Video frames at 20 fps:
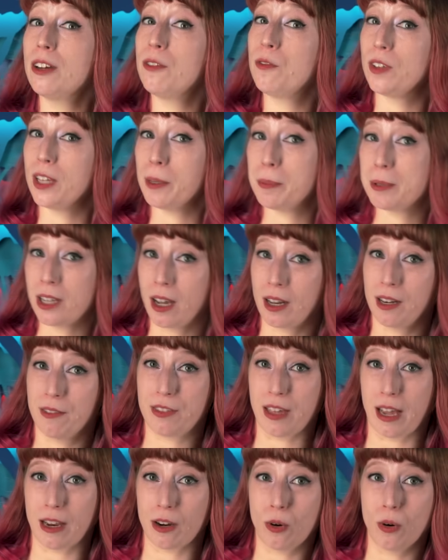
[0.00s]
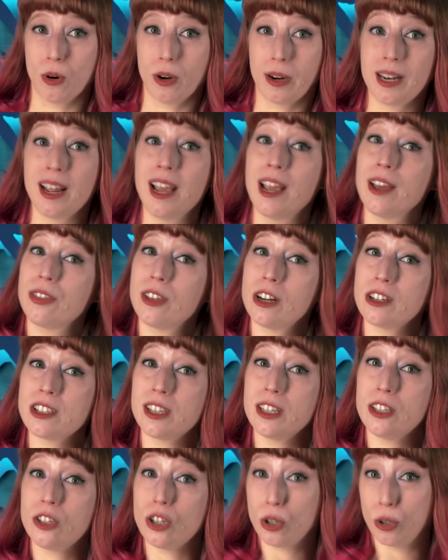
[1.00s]
the flip side of that coin, there's
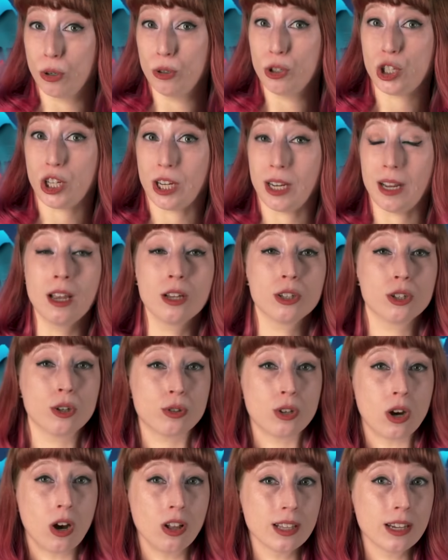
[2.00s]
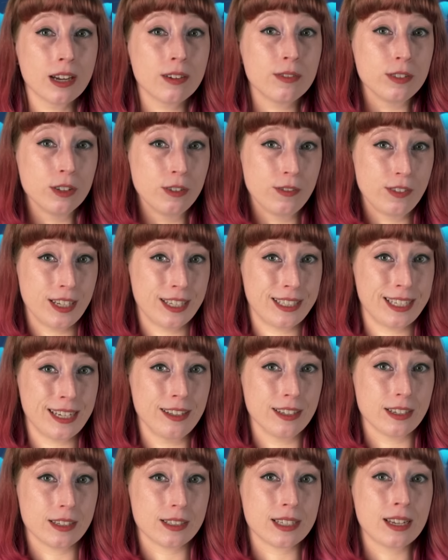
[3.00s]
the Tucuxi, Sotalia
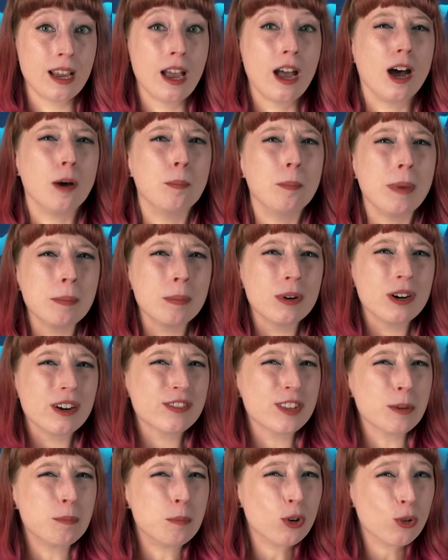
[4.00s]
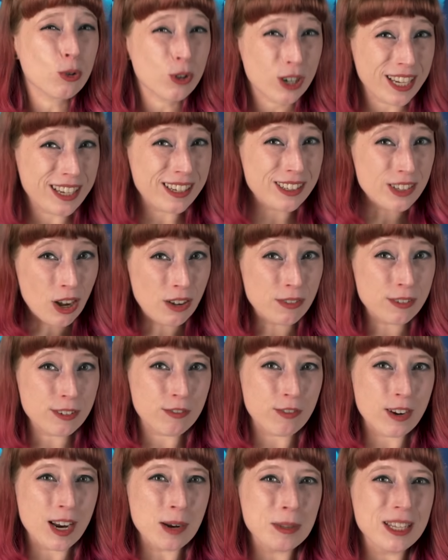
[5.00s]
fluviatilis, a member of the marine dolphin
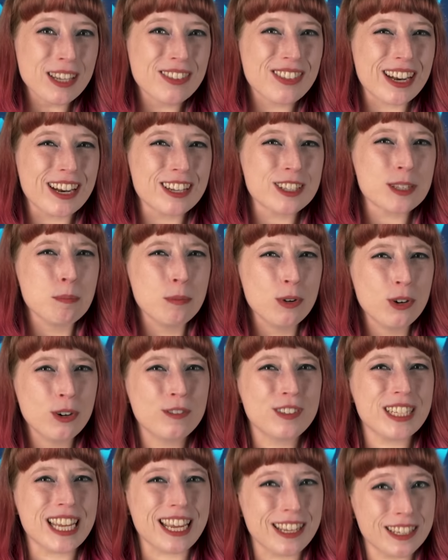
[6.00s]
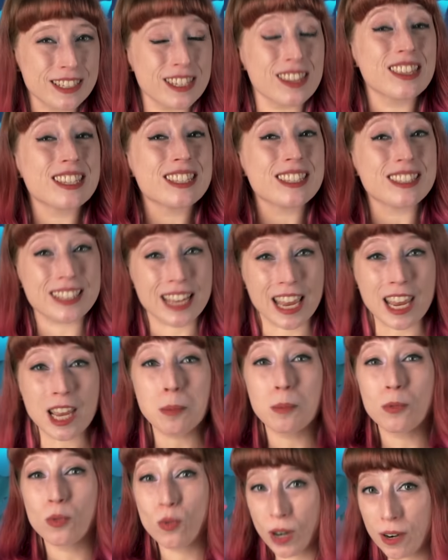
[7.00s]
family that has moved into the
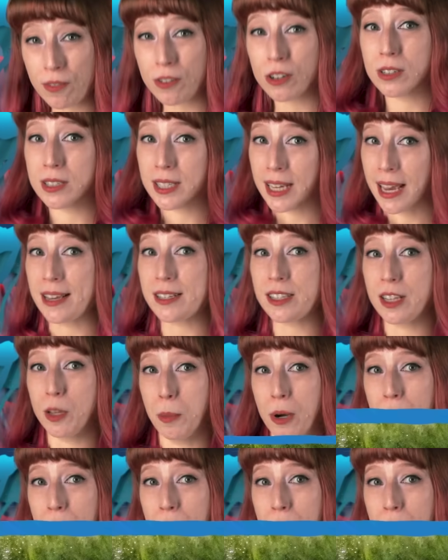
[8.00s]
same rivers as the